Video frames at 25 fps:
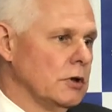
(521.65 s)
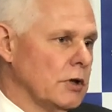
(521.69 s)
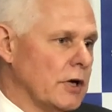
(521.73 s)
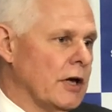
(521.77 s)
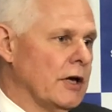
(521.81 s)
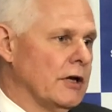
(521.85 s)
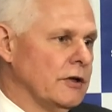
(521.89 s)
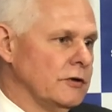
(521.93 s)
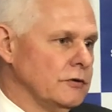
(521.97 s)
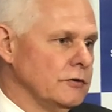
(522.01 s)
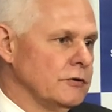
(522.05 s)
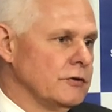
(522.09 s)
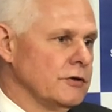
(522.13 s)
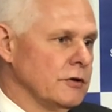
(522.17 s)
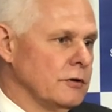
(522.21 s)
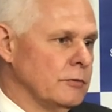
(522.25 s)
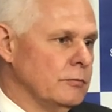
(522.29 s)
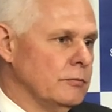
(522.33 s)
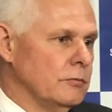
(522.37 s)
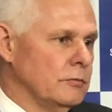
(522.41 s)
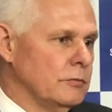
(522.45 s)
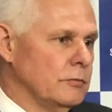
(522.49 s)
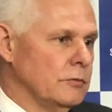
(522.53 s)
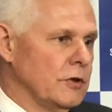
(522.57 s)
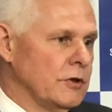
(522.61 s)
and
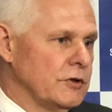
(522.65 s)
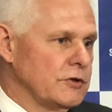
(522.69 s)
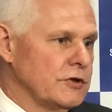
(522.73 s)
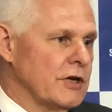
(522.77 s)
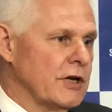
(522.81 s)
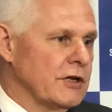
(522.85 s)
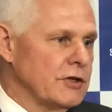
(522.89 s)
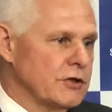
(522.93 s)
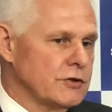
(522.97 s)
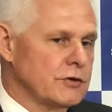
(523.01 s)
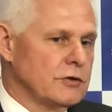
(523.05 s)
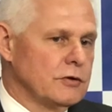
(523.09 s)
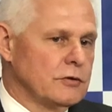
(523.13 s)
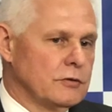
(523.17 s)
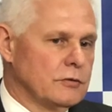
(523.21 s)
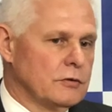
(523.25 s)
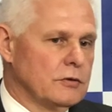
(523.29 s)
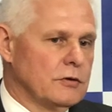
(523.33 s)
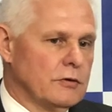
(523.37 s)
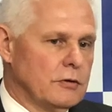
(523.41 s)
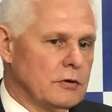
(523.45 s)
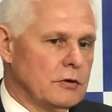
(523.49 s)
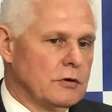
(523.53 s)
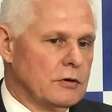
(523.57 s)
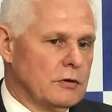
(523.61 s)
it takes a
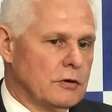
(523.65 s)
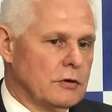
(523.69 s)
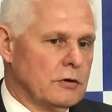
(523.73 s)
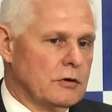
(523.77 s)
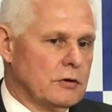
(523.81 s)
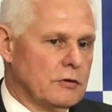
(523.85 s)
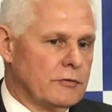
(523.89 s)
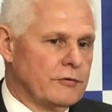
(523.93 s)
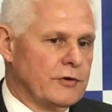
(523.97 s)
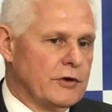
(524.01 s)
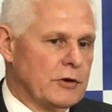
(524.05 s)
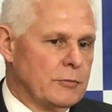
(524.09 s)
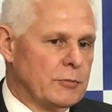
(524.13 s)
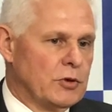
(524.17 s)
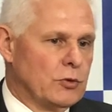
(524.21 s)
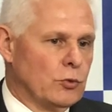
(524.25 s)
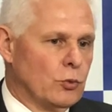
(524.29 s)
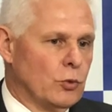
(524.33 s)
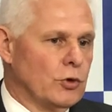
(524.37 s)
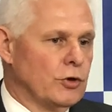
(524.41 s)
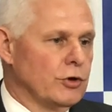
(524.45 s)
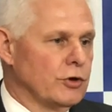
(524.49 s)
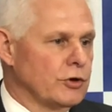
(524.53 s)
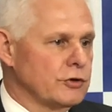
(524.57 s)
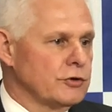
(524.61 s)
fair bit of
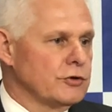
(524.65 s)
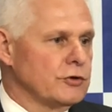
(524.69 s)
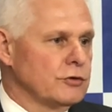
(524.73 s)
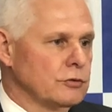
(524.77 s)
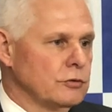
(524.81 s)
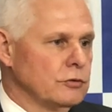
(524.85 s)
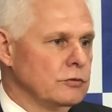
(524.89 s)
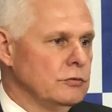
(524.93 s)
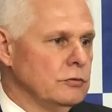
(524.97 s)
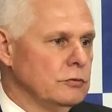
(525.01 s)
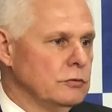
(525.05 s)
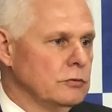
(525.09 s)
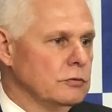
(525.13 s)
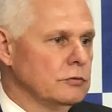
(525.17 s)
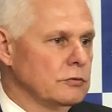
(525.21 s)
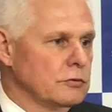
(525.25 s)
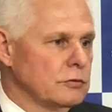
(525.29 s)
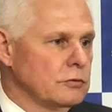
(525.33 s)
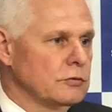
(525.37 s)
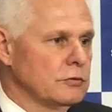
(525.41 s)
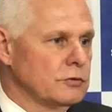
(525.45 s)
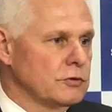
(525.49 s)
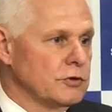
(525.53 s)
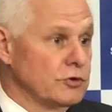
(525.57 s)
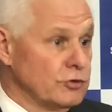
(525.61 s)
work
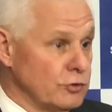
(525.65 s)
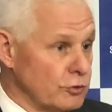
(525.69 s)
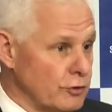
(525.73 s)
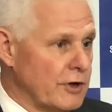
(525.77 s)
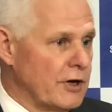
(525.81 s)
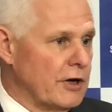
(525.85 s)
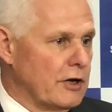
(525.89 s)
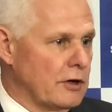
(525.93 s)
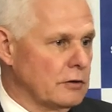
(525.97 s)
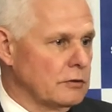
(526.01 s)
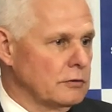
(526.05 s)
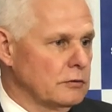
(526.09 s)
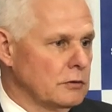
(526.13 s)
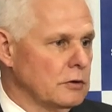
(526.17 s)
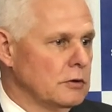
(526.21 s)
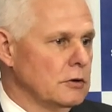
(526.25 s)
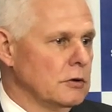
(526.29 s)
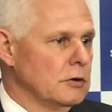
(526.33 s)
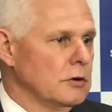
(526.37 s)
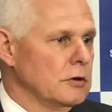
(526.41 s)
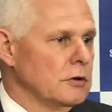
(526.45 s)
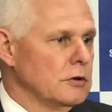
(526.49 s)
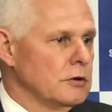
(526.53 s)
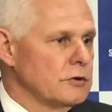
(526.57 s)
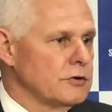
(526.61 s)
to do that.
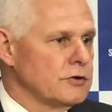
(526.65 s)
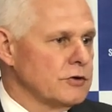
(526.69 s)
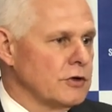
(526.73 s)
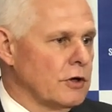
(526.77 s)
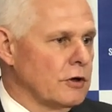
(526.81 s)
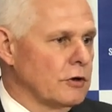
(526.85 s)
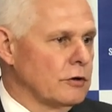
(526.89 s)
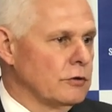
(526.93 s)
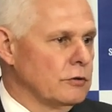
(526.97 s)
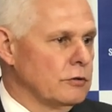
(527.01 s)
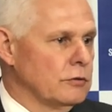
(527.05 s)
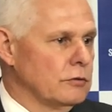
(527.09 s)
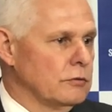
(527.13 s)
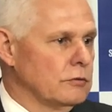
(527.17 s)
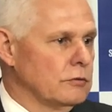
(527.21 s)
So,